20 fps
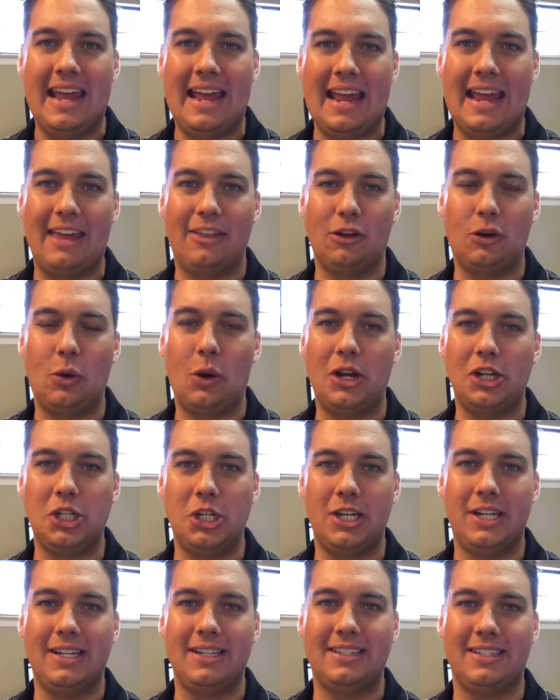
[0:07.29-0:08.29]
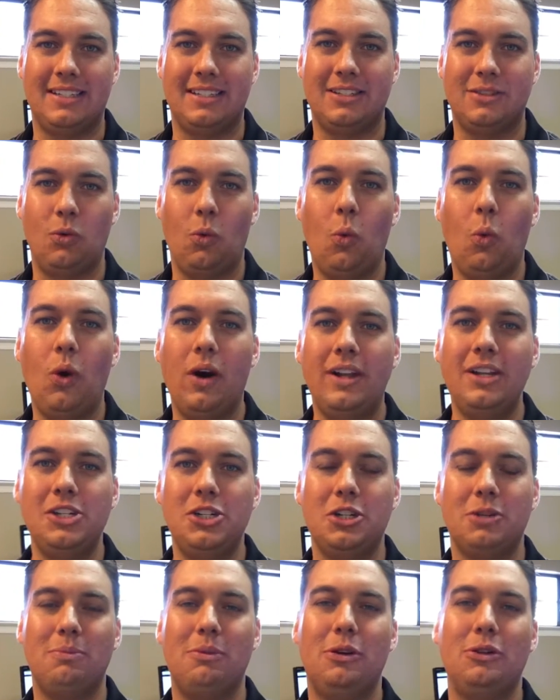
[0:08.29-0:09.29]
And the question is what
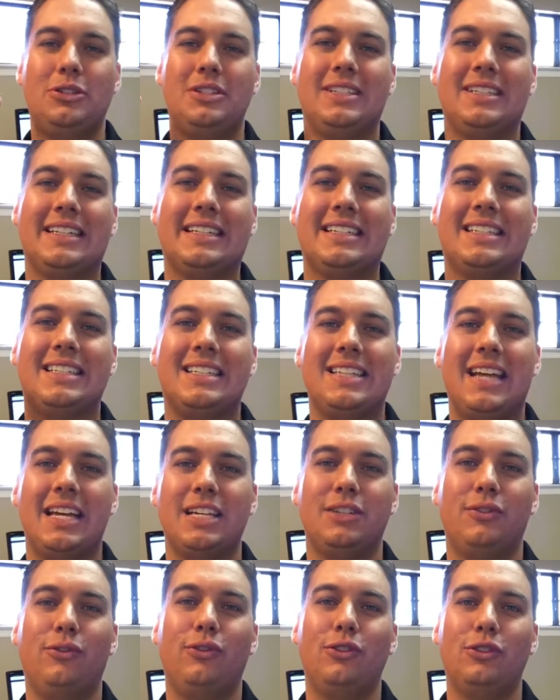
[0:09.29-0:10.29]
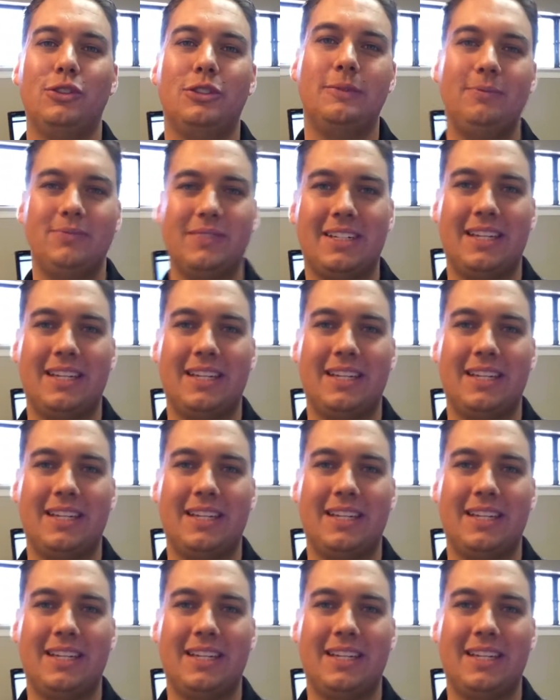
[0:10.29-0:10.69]
is your most successful